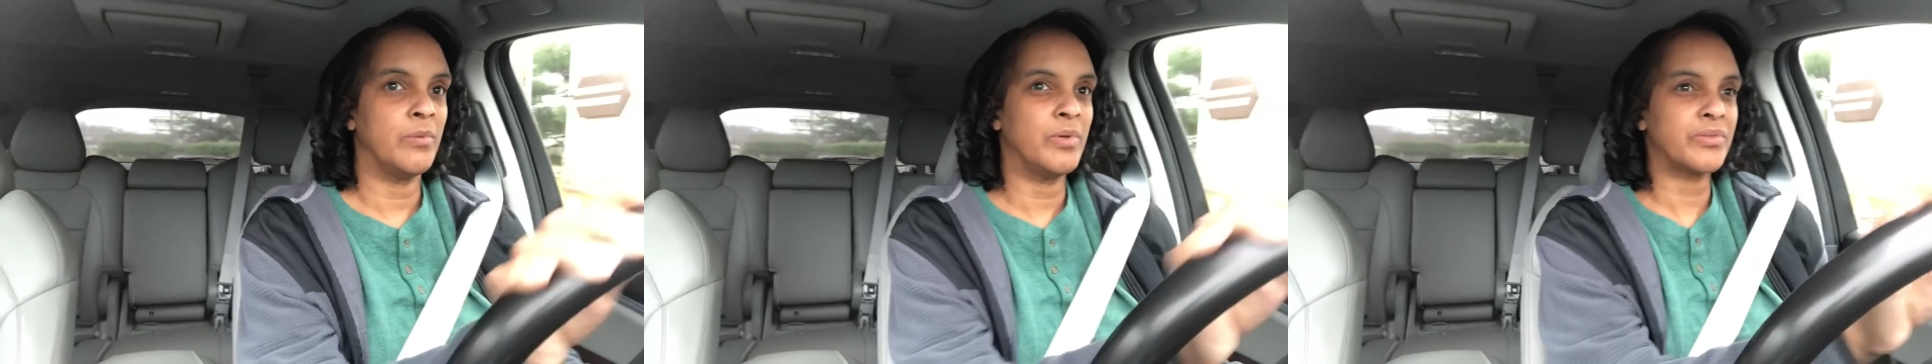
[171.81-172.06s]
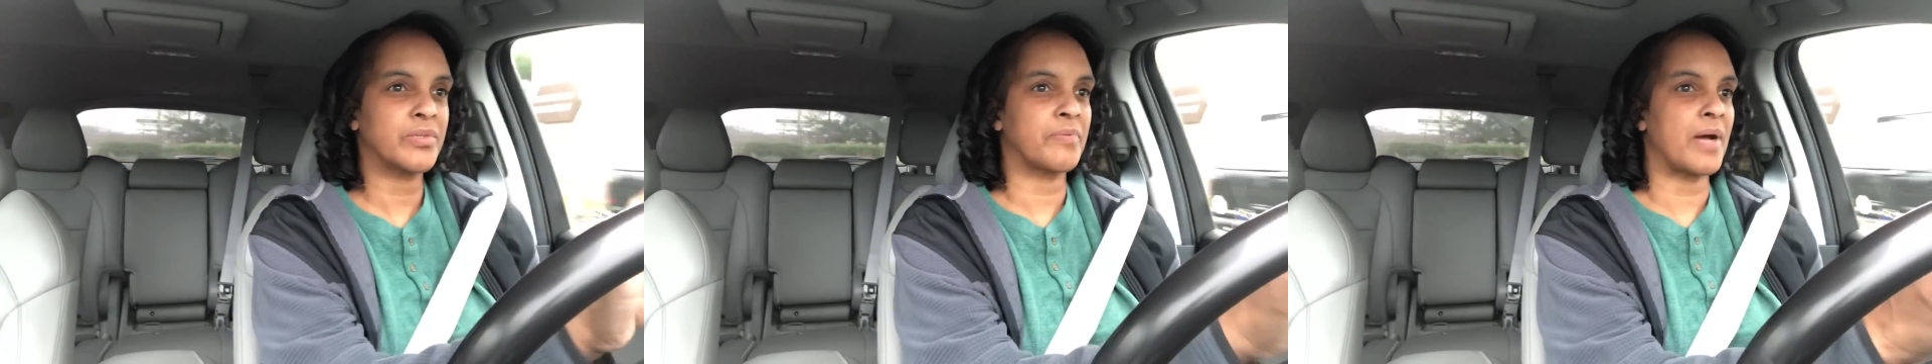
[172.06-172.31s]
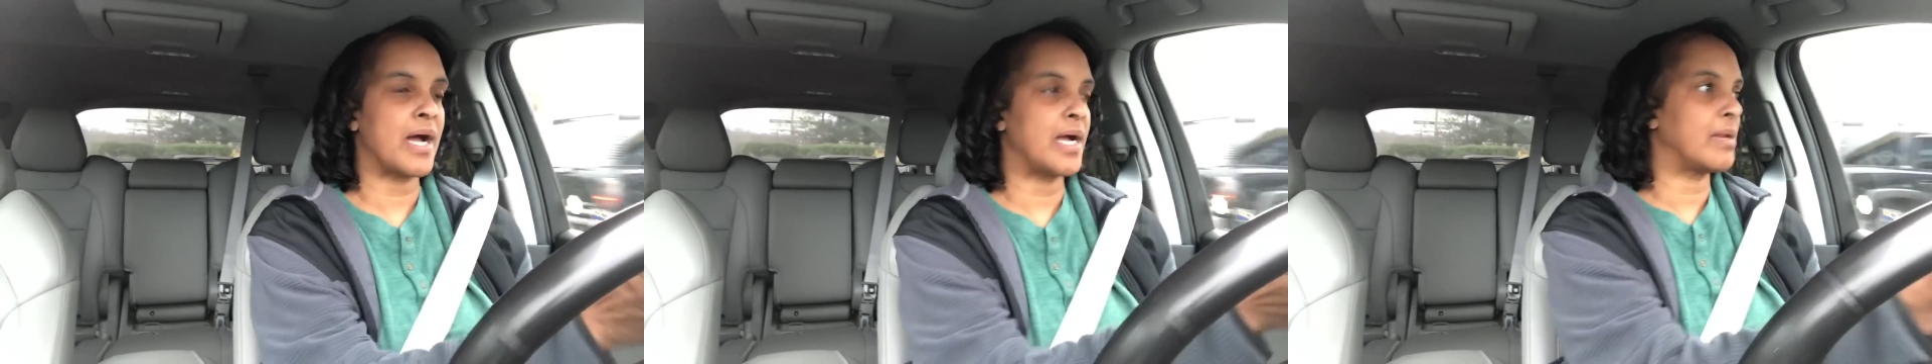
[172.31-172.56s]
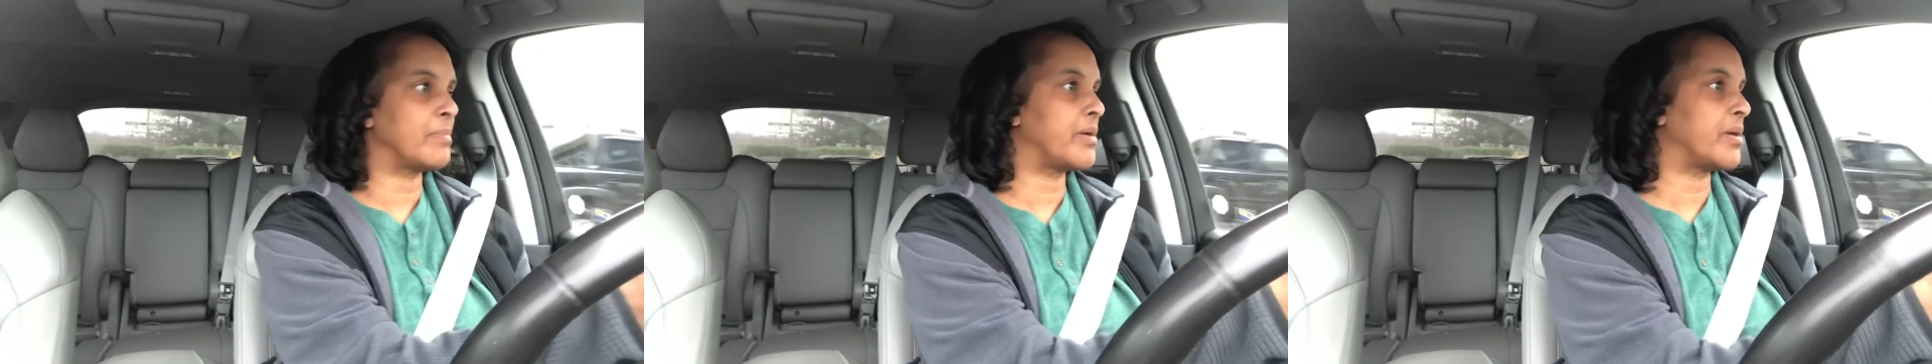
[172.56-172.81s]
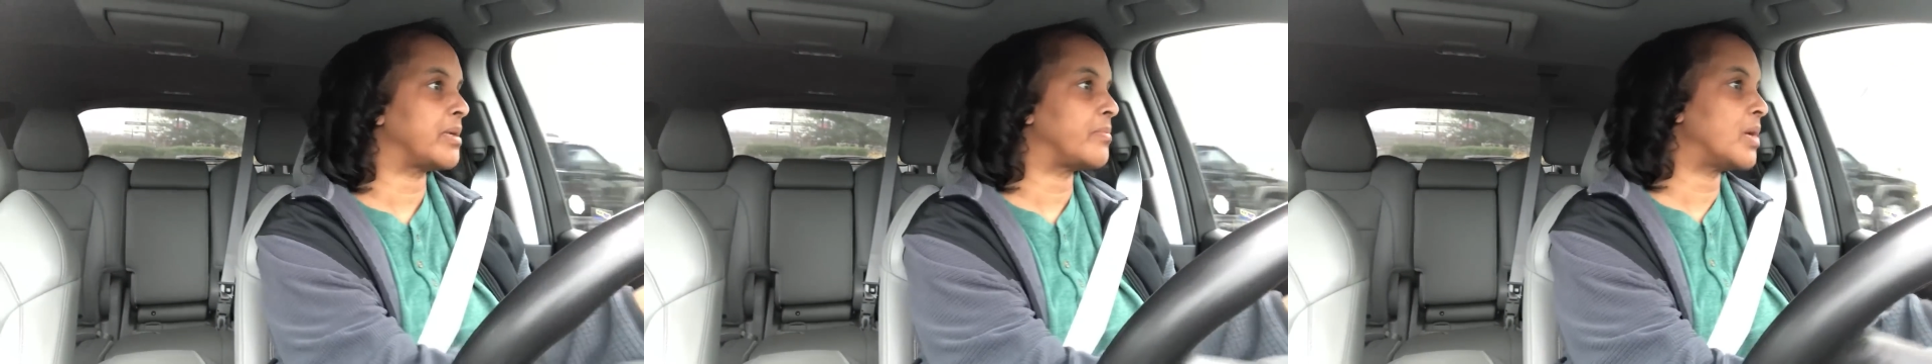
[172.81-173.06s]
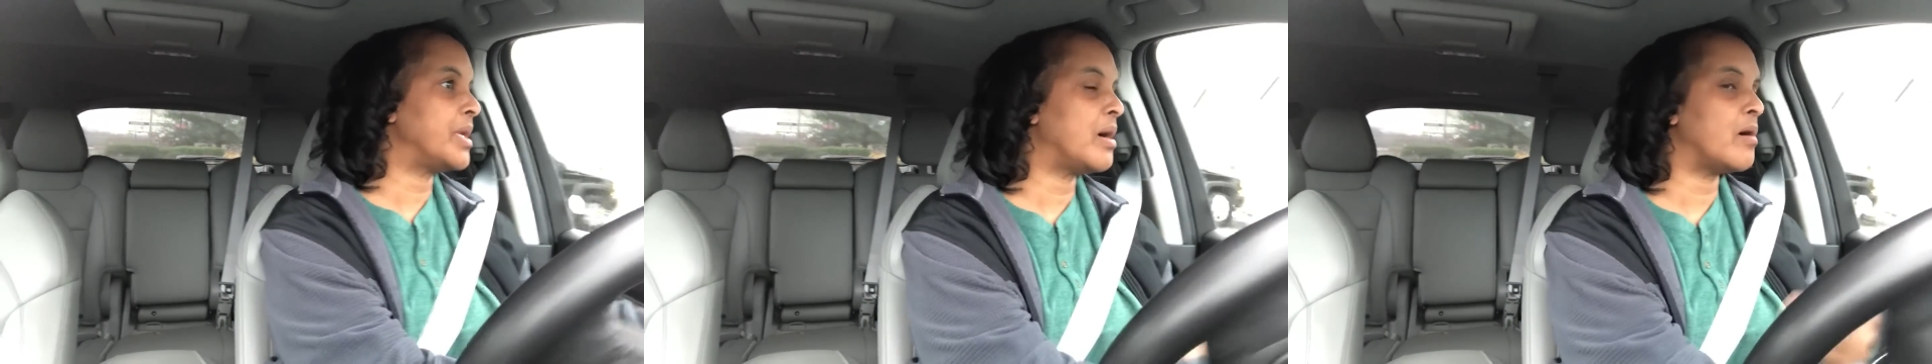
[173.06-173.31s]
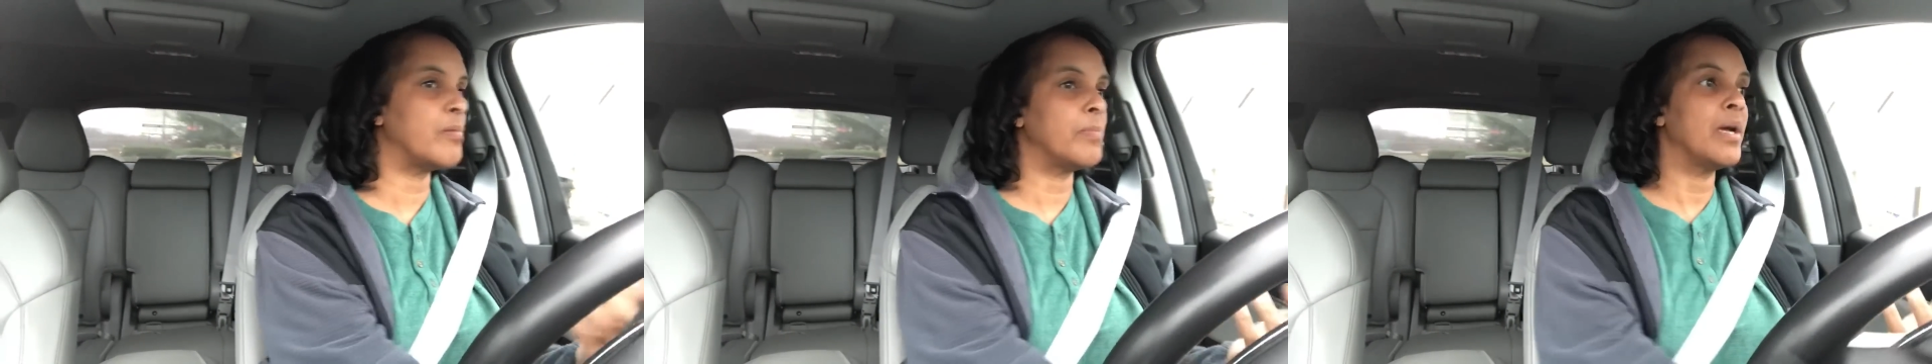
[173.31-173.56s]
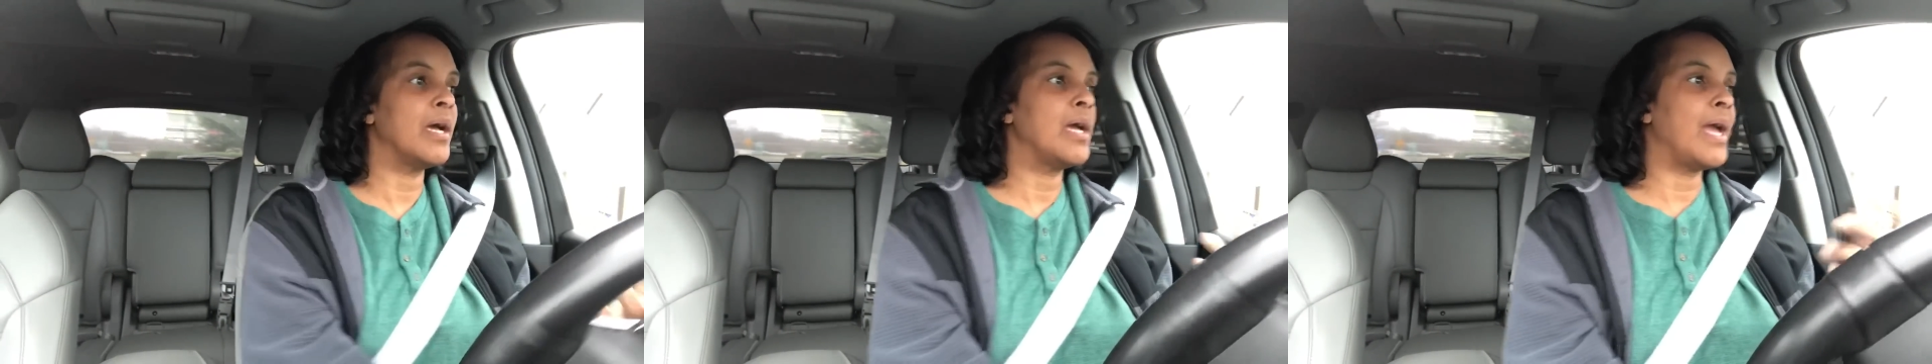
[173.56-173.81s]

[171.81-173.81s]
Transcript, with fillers: which was fine. I'm going to run home.